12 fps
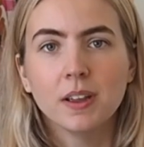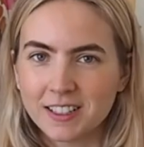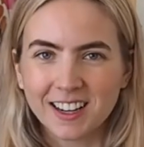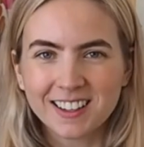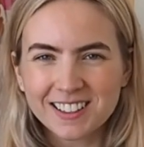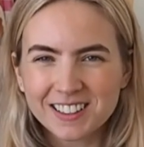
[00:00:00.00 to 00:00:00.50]

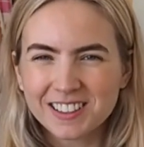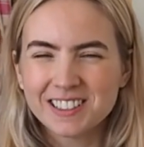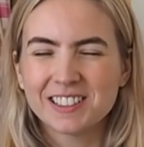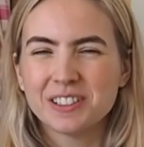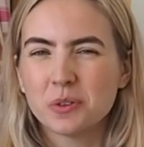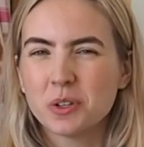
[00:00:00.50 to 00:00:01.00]
Technically,
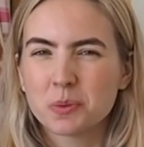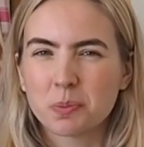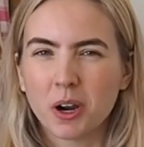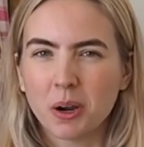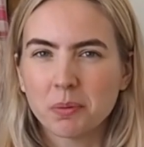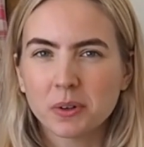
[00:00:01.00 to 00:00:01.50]
to do this
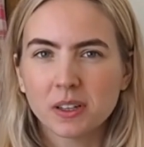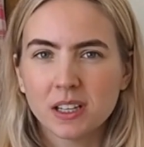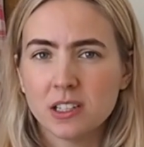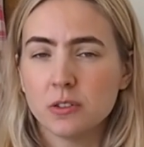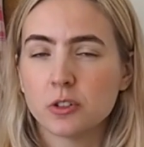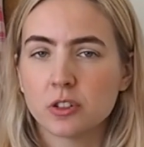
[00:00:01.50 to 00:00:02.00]
properly,
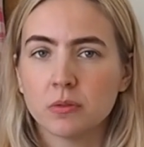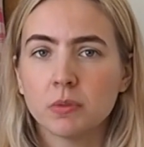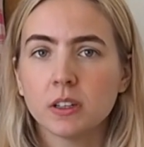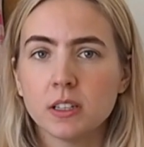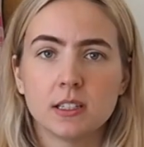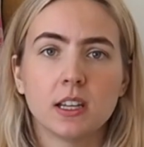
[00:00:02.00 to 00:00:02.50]
you should
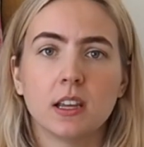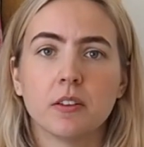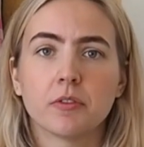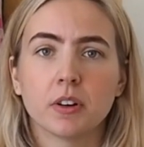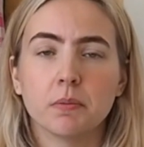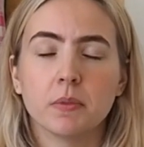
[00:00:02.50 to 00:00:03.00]
really take
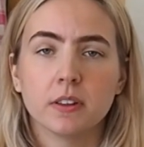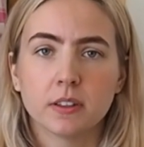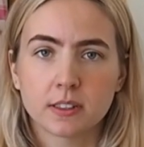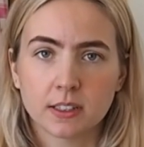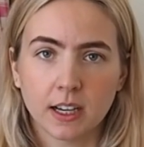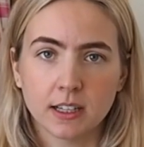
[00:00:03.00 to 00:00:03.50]
from the
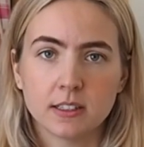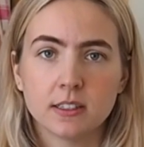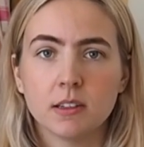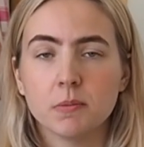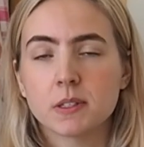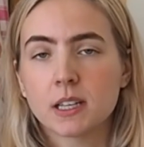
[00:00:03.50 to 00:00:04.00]
side
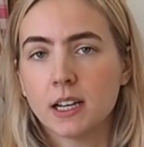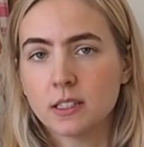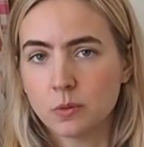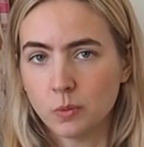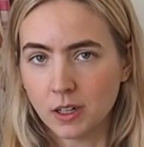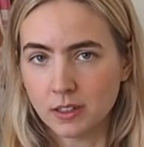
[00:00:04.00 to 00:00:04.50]
seams
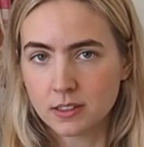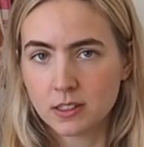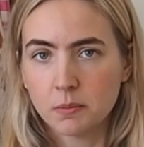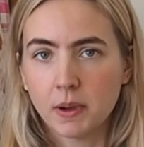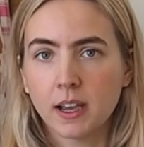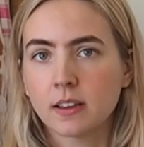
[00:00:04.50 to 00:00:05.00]
as well as the
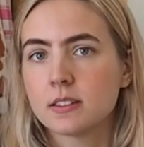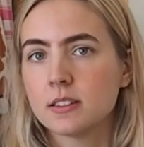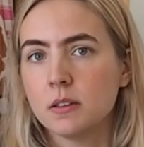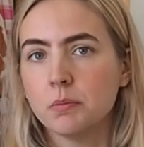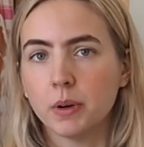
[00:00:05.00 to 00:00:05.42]
back seam,